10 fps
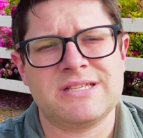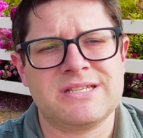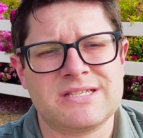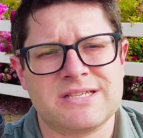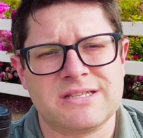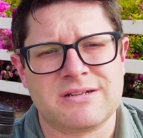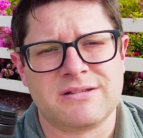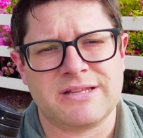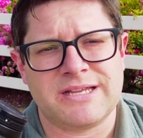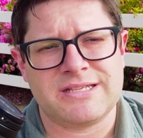This
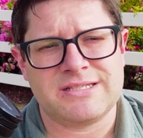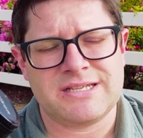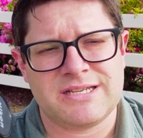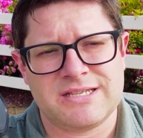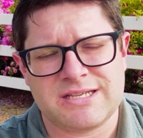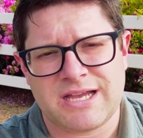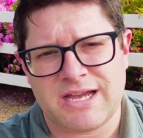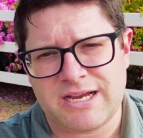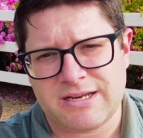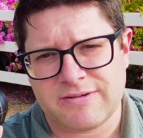little lens is
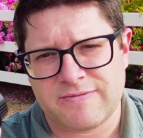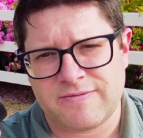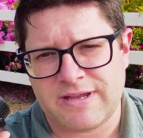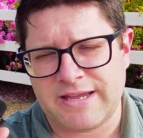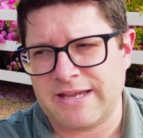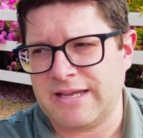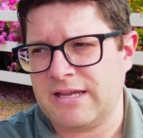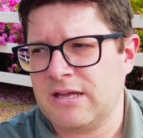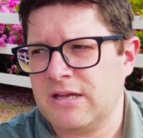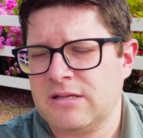kind of
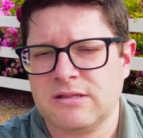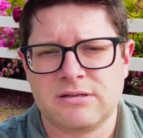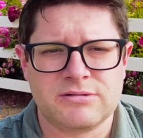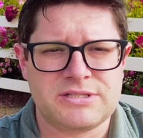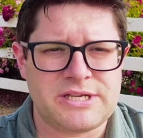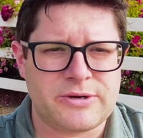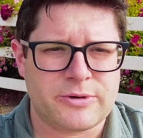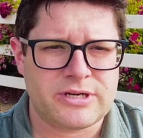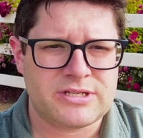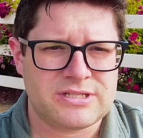a little
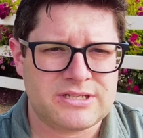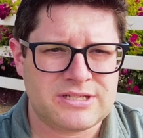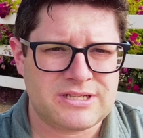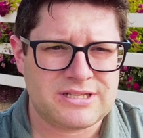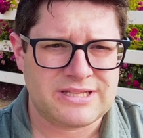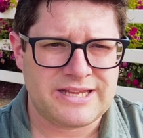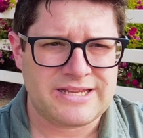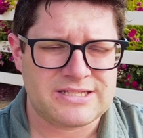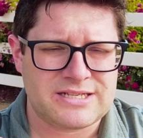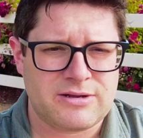secret
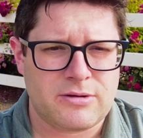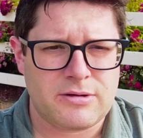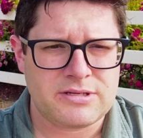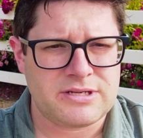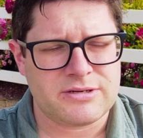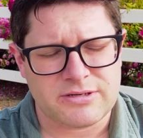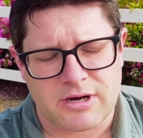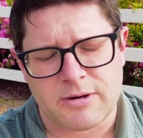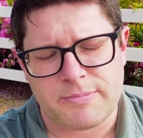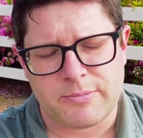lens. Now, there
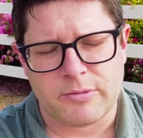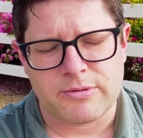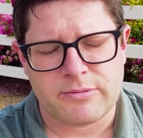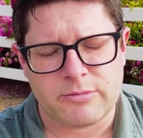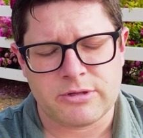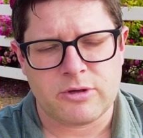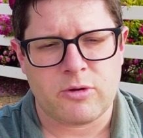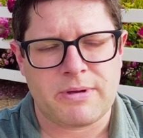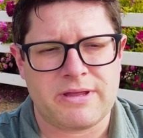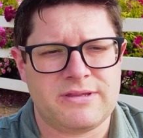are people that will know
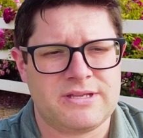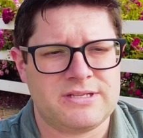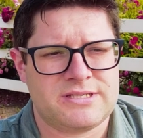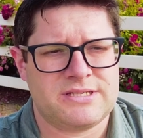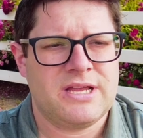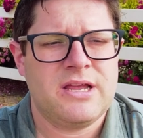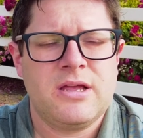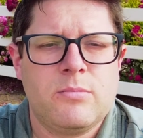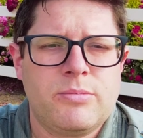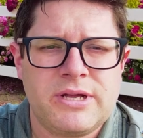about this,
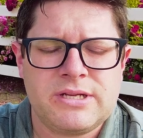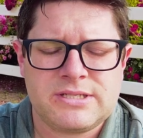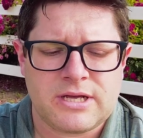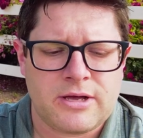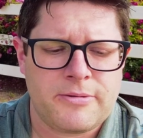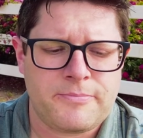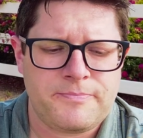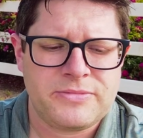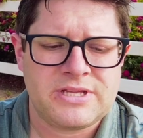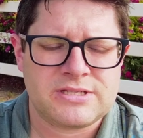but
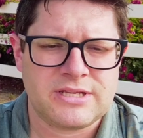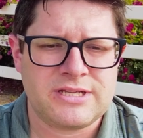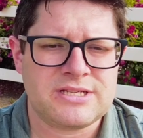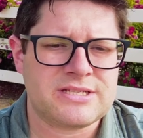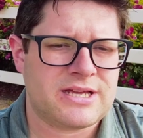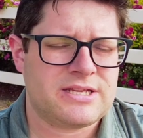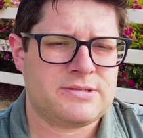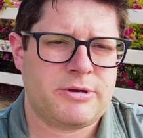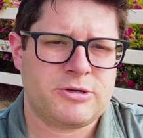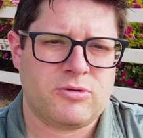this lens is kind of
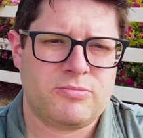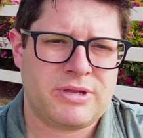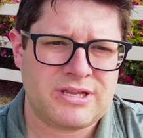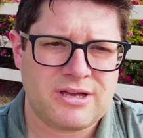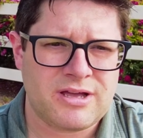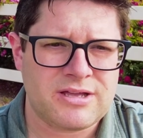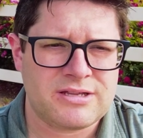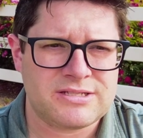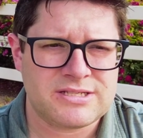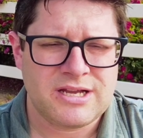special
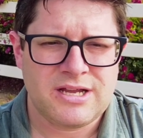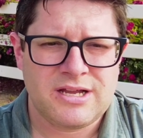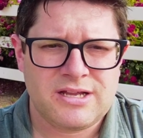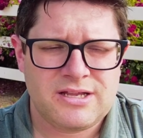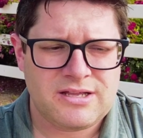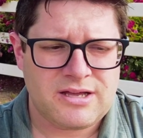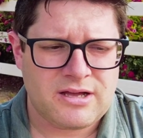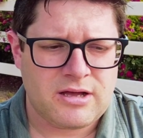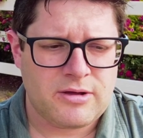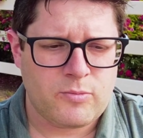because
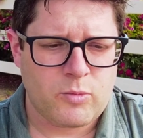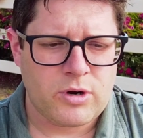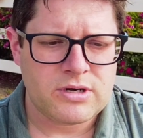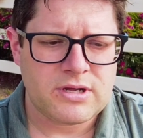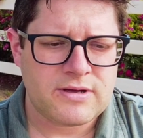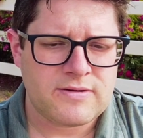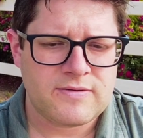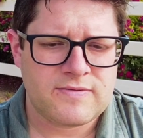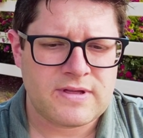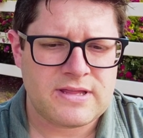one
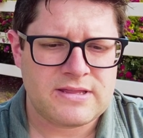of